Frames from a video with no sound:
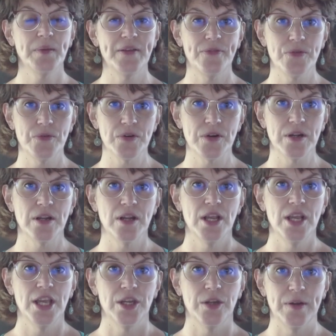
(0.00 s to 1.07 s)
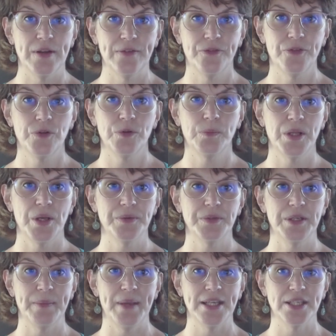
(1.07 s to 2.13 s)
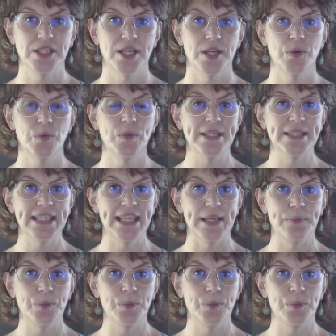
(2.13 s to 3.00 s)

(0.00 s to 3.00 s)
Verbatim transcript: before you're in full blown dementia, we see